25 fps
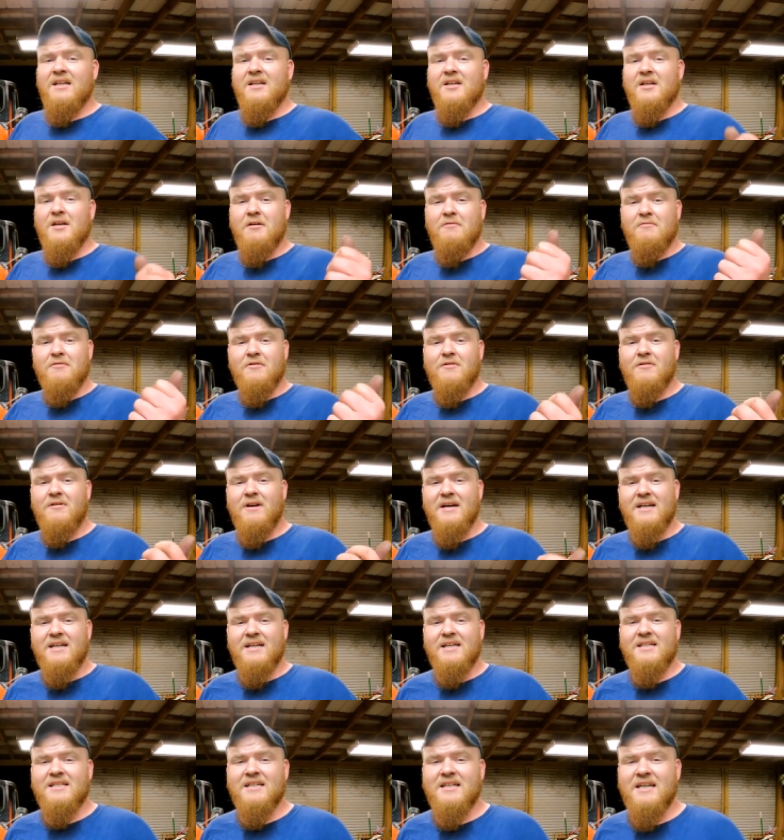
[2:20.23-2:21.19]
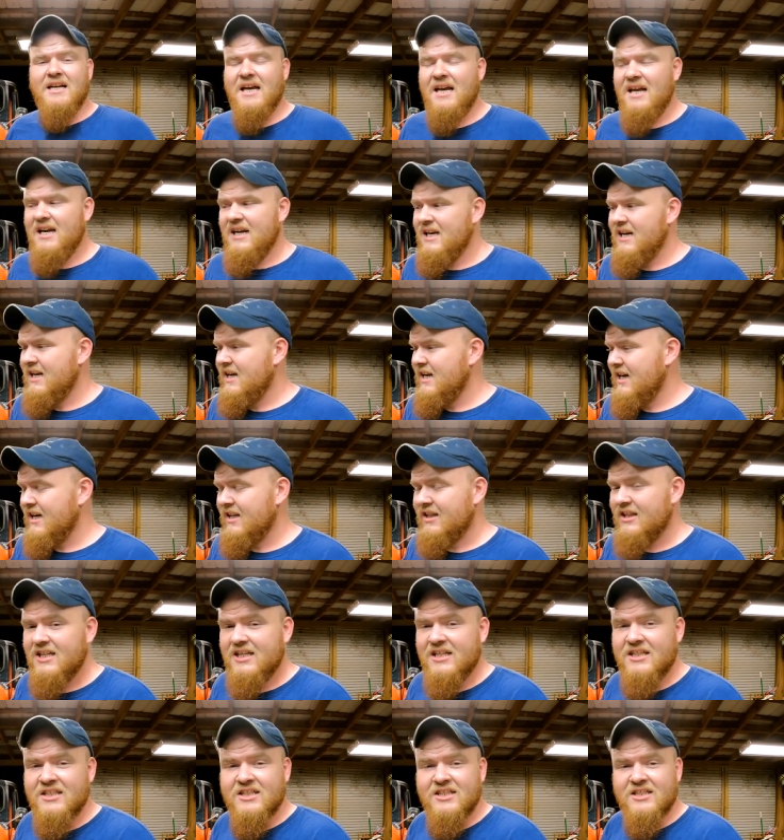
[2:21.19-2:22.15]
go to crank it today, and
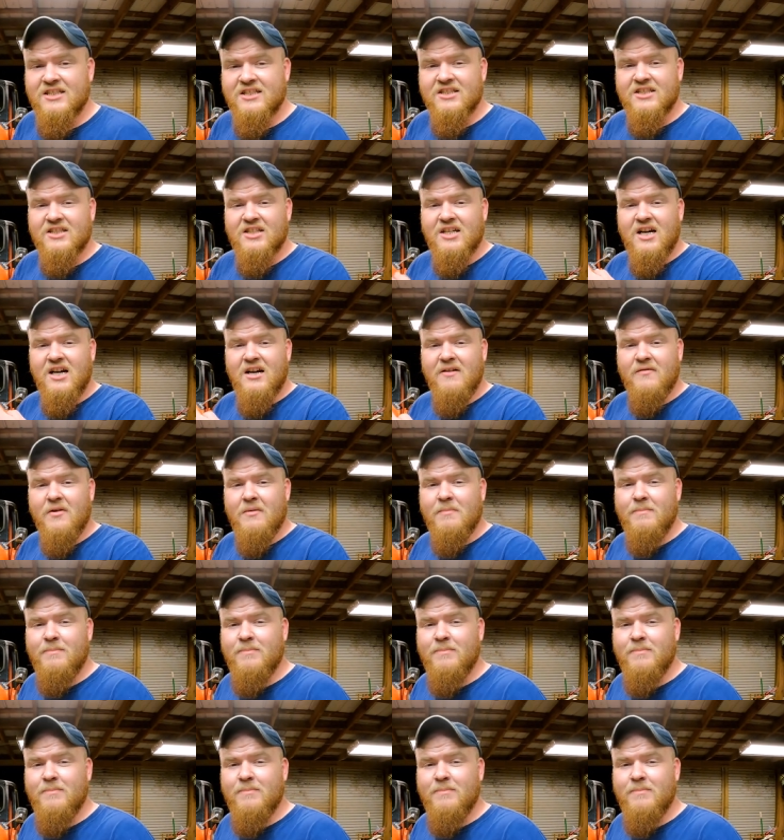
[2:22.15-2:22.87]
this son of a